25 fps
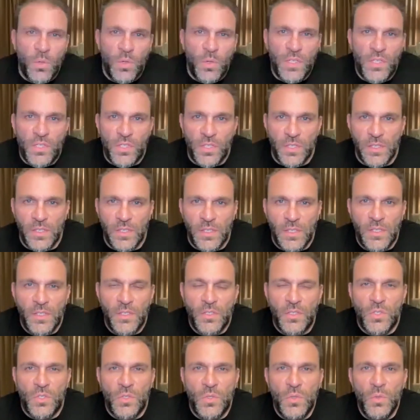question.
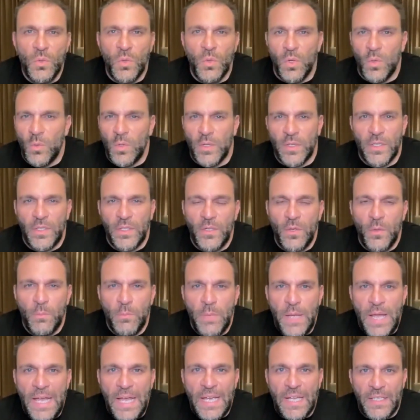School, we're going to go
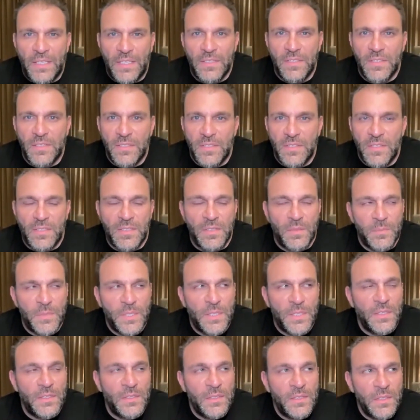back because this is
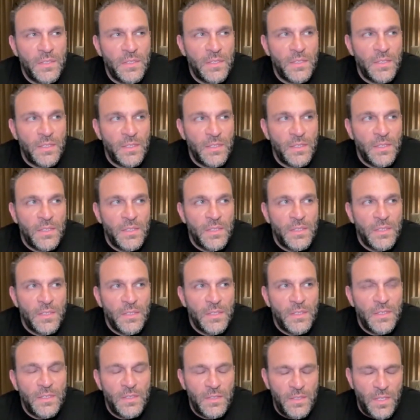something
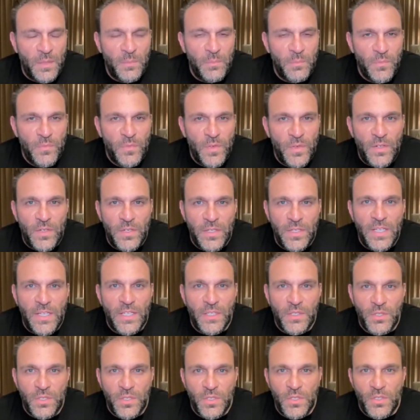I'm very
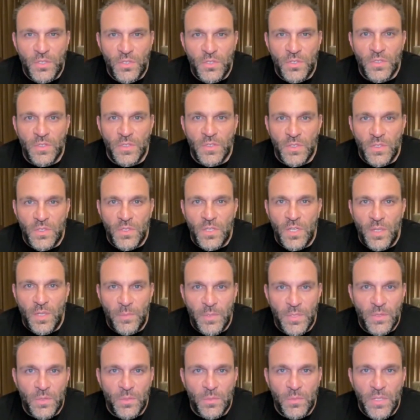actually interested in this
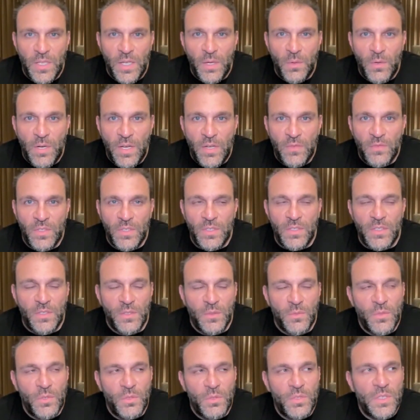topic. So I'm glad we're having this
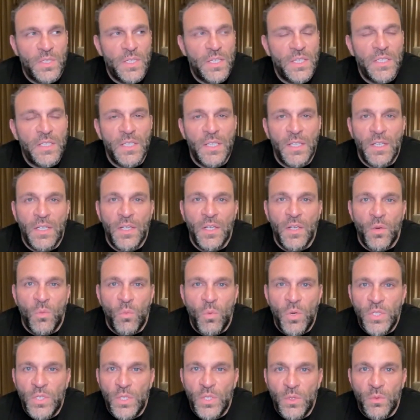interview today.
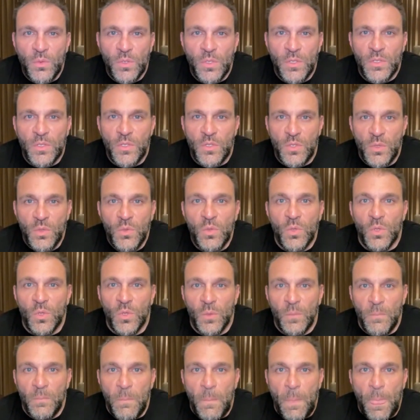When you were in
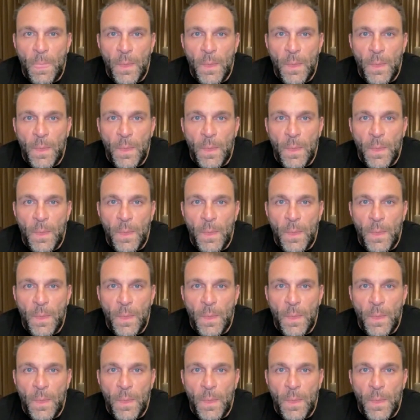school,